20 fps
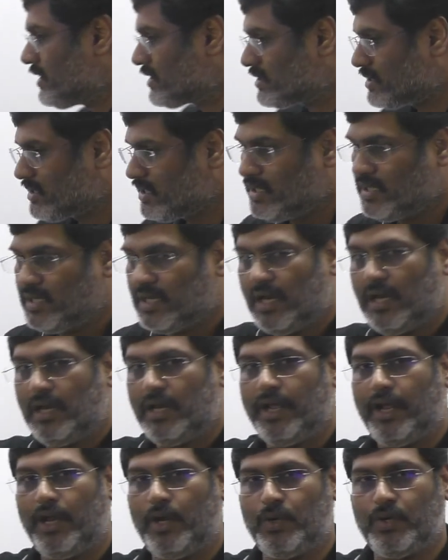the single
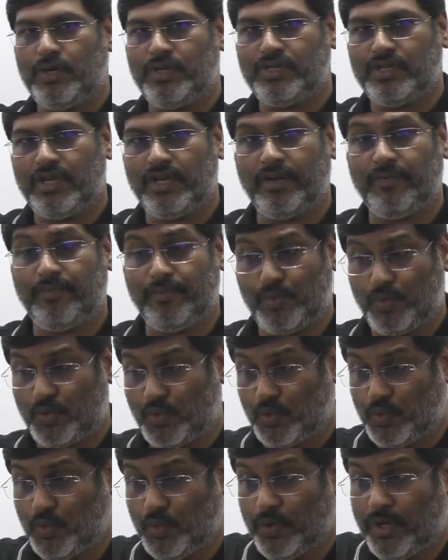arrow is enough,
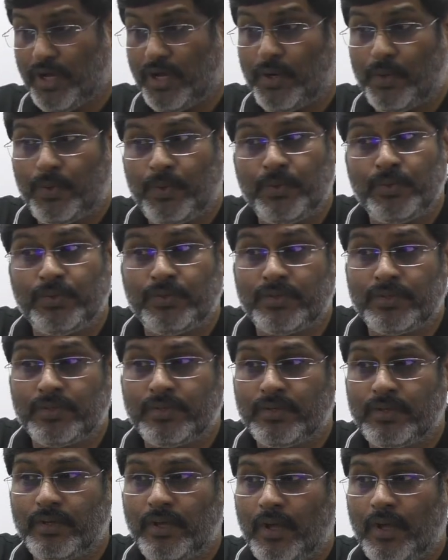two arrows,